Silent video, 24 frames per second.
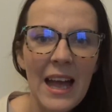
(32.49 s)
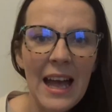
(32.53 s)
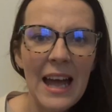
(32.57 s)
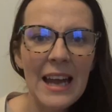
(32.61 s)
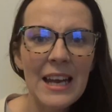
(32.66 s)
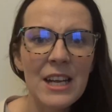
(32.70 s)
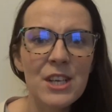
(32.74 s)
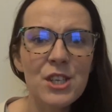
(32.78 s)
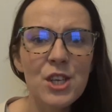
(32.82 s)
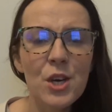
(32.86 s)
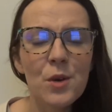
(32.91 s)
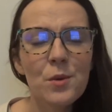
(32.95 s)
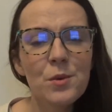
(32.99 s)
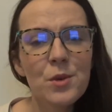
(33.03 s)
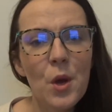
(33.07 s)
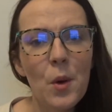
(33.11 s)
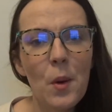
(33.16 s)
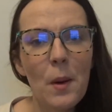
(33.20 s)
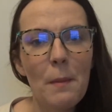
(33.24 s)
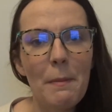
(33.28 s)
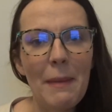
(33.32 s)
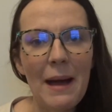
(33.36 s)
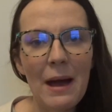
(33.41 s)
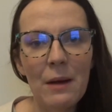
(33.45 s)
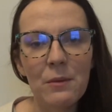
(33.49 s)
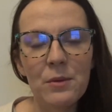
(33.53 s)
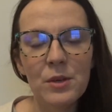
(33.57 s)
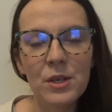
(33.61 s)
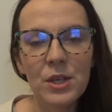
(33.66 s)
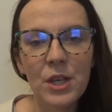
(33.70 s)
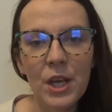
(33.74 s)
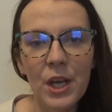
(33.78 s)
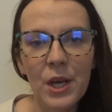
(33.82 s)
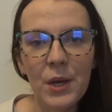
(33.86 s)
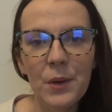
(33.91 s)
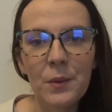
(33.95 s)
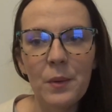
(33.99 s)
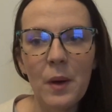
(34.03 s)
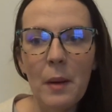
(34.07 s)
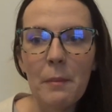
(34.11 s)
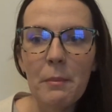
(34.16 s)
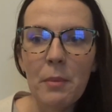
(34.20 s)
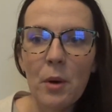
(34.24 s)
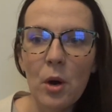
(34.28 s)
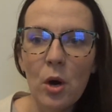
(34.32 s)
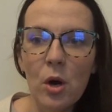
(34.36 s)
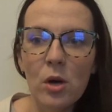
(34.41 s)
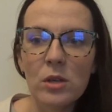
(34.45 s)
And I don't know about you,
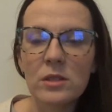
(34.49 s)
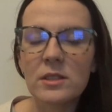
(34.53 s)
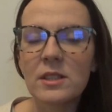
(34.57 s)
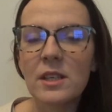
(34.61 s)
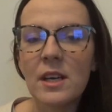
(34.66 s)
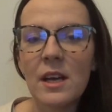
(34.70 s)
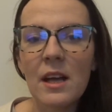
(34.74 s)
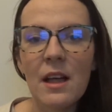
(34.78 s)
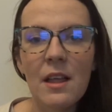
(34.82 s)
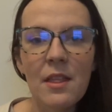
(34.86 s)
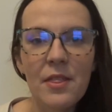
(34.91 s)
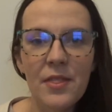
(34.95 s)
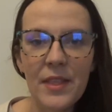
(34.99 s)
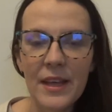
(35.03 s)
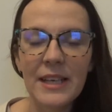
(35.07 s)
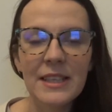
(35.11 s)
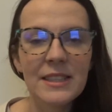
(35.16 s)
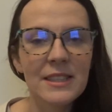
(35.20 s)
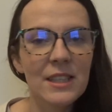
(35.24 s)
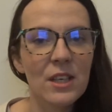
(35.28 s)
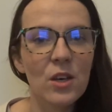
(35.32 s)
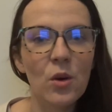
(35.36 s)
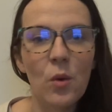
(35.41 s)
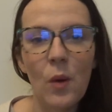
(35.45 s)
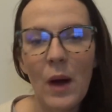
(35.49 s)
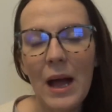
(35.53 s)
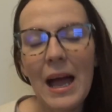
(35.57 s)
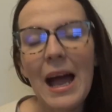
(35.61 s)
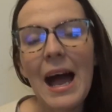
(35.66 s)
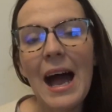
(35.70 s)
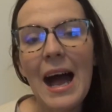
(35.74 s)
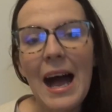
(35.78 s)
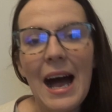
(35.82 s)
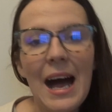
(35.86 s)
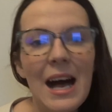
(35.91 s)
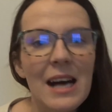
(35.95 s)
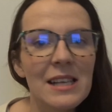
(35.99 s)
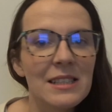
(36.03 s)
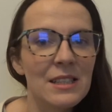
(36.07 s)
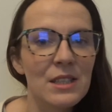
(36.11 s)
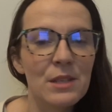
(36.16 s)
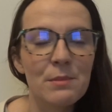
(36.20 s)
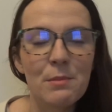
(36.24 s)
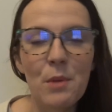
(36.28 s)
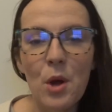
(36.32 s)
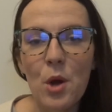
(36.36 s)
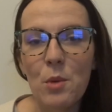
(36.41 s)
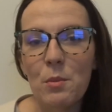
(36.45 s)
but things are quite hard at
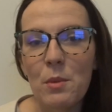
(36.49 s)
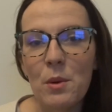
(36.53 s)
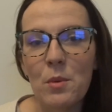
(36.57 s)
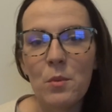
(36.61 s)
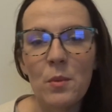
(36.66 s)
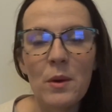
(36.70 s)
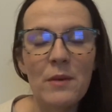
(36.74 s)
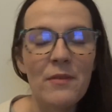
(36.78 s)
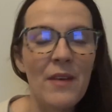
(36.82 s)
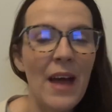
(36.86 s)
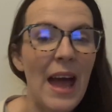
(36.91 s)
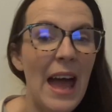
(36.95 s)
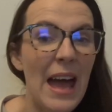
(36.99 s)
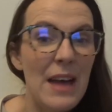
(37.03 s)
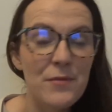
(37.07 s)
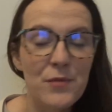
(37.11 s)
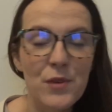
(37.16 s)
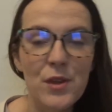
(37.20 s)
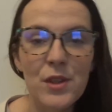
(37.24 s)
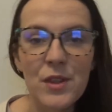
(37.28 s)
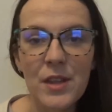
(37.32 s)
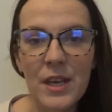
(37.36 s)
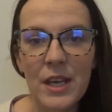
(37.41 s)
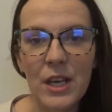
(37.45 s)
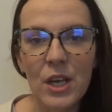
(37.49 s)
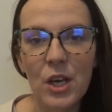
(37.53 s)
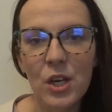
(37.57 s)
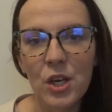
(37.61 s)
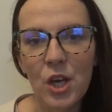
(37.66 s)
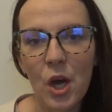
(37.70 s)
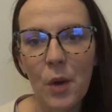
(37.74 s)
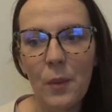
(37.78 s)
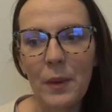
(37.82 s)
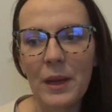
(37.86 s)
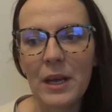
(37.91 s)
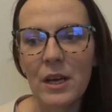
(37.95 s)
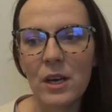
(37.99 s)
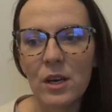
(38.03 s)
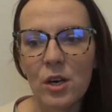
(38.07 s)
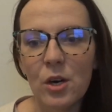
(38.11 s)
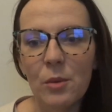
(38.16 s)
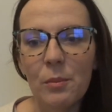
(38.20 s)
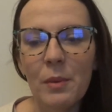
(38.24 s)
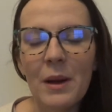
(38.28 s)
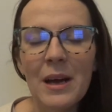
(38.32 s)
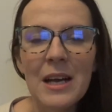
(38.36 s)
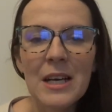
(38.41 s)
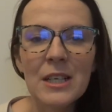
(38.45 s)
the moment with everything going
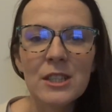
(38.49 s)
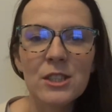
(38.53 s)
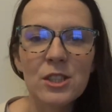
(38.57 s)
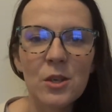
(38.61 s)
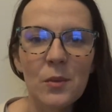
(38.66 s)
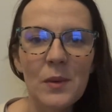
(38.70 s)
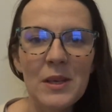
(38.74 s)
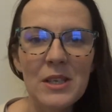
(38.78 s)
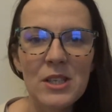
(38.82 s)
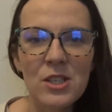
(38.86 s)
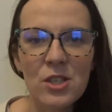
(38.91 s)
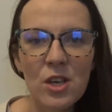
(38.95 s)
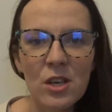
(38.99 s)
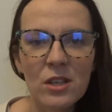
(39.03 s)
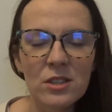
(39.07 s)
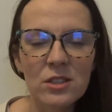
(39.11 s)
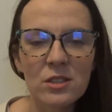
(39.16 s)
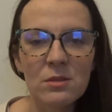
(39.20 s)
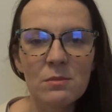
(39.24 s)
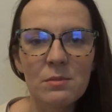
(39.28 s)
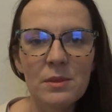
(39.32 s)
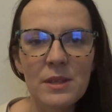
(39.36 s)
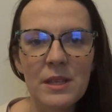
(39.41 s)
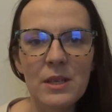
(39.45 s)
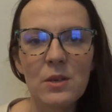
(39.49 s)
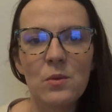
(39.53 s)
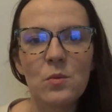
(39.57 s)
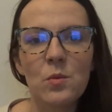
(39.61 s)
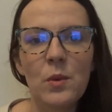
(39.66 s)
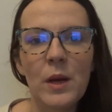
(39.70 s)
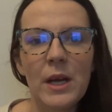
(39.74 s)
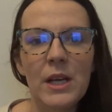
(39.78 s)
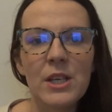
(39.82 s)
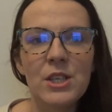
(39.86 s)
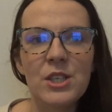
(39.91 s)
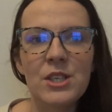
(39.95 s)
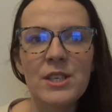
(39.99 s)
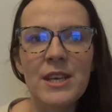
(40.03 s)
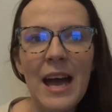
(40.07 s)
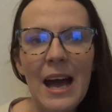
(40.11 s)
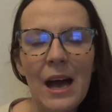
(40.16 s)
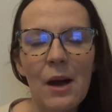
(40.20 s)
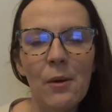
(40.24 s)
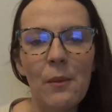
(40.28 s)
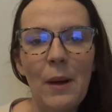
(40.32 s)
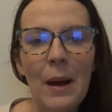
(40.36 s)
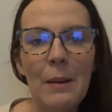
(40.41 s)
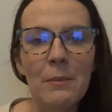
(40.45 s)
up. So it's not something which
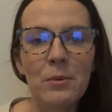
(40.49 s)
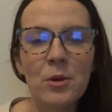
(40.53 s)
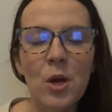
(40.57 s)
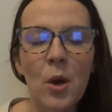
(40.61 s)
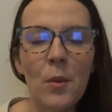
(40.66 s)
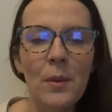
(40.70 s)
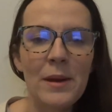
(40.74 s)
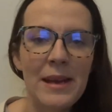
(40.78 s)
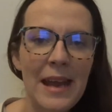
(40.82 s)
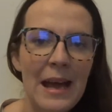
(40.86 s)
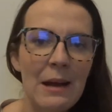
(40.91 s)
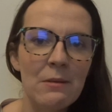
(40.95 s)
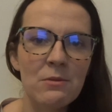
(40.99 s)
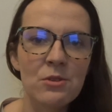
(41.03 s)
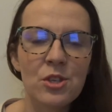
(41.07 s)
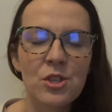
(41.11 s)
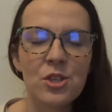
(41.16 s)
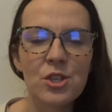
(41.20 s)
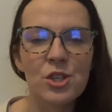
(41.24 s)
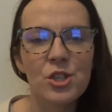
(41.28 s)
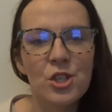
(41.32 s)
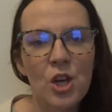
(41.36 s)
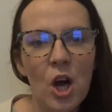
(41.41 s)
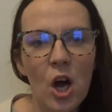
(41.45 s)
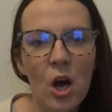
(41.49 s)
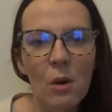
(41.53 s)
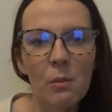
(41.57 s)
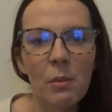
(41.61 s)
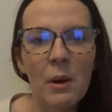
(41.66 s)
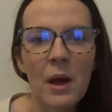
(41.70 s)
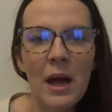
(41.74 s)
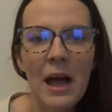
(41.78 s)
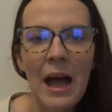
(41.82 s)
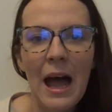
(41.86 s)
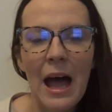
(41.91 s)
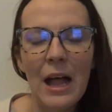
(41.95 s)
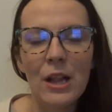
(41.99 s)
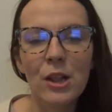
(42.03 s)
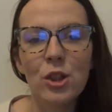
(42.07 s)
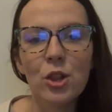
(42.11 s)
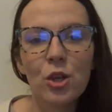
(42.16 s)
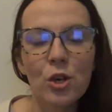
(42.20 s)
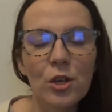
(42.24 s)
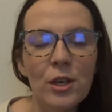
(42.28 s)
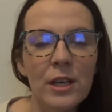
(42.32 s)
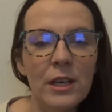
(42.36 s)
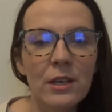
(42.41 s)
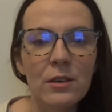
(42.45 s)
now I'm going out to the shop and
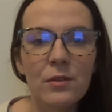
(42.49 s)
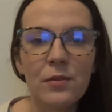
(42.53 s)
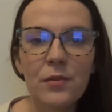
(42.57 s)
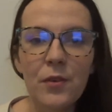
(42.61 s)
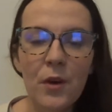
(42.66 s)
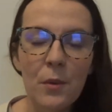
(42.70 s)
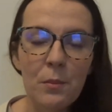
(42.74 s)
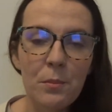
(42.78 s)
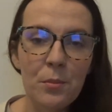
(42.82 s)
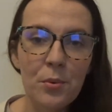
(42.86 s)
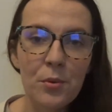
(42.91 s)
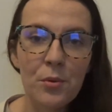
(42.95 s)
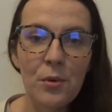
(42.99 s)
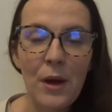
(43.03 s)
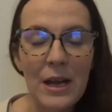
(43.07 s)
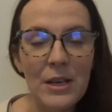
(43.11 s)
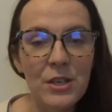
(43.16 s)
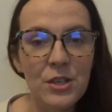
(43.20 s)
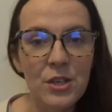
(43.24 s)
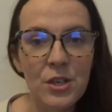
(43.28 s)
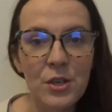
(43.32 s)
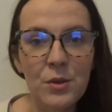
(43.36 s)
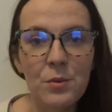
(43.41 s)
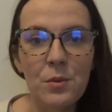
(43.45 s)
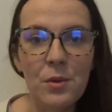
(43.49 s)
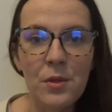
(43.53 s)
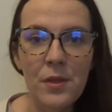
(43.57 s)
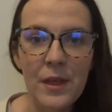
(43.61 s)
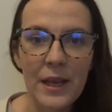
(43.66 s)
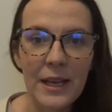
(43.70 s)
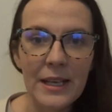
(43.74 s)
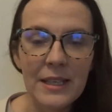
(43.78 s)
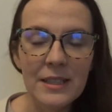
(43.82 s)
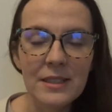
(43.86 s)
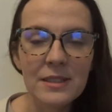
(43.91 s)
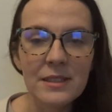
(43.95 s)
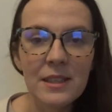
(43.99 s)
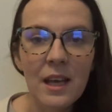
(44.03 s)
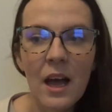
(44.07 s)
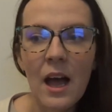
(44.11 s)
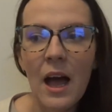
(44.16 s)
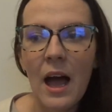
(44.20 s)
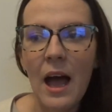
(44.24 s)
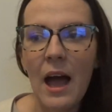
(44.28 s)
looking for brand new things.